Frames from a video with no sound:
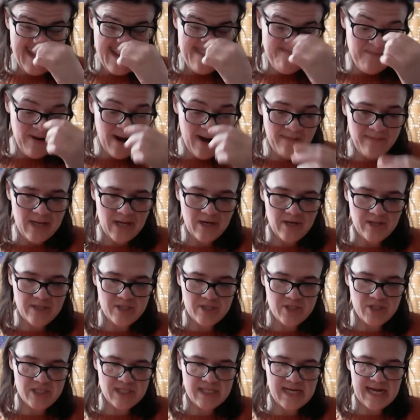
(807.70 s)
I probably could have
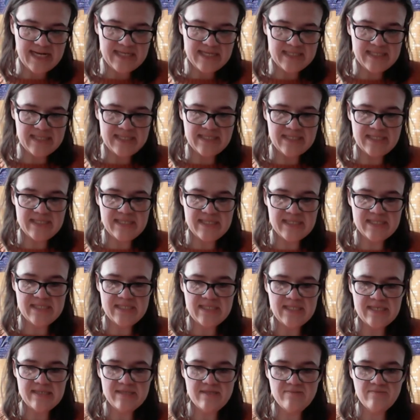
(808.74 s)
just cast on
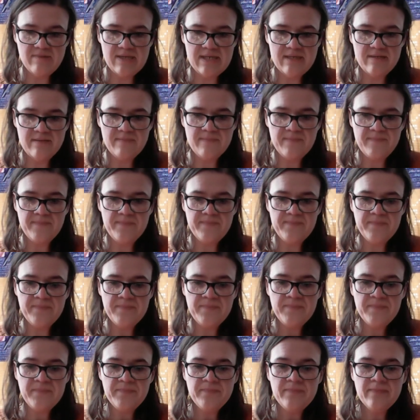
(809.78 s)
60 as well.
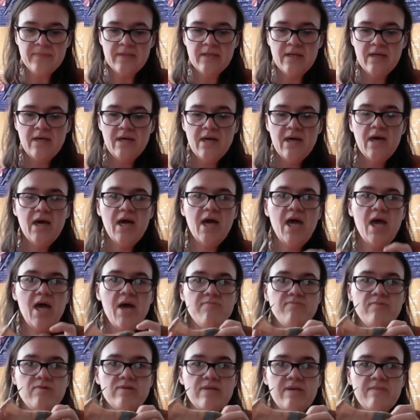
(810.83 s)

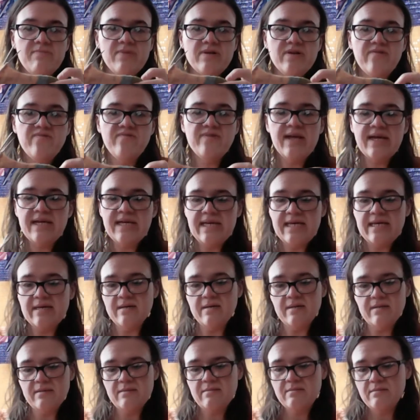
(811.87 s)
I'm using butterfly
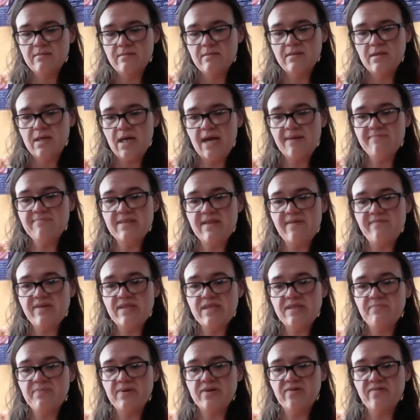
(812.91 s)
heel. I'm loving
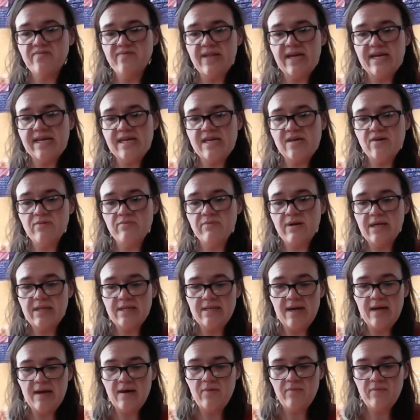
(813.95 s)
the butterfly heel right
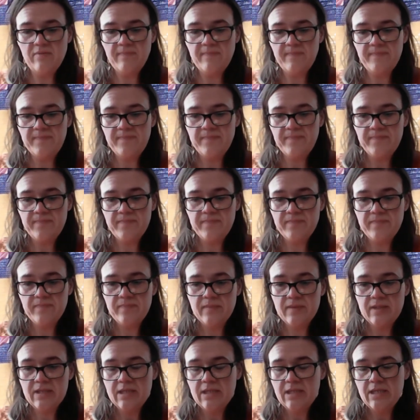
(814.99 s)
now.
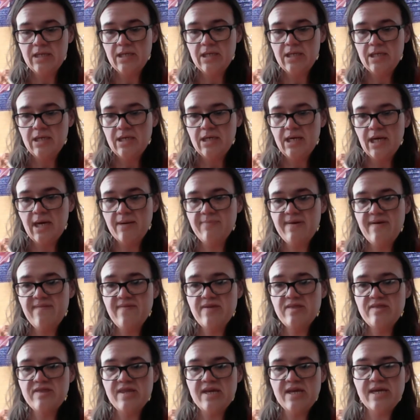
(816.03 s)
I'm
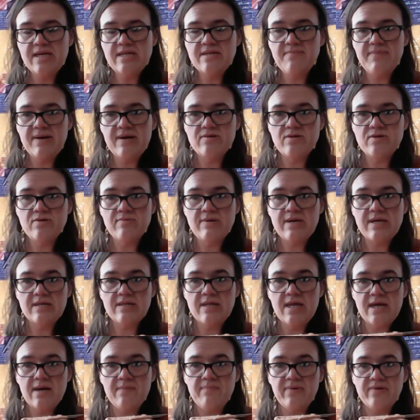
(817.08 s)
even thinking about doing
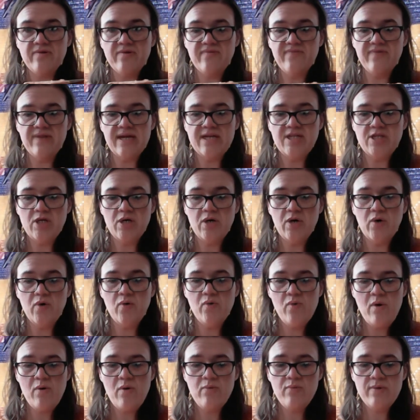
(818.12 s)
like a butterfly toe
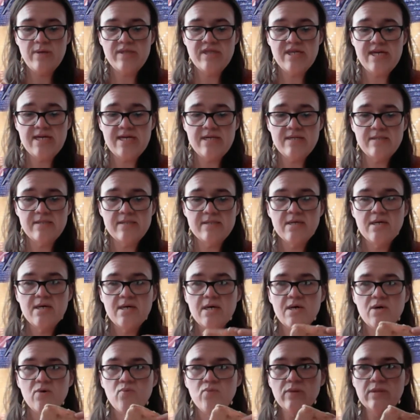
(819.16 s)
with these.
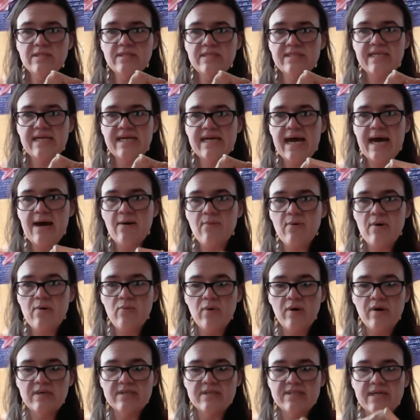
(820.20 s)
We'll see how it
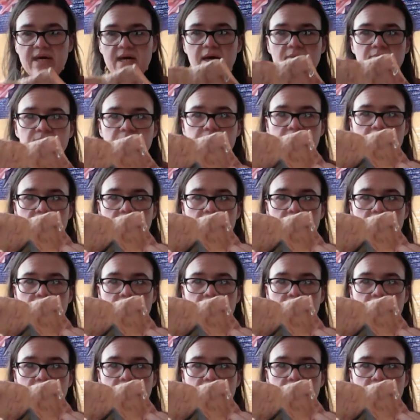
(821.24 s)
works up.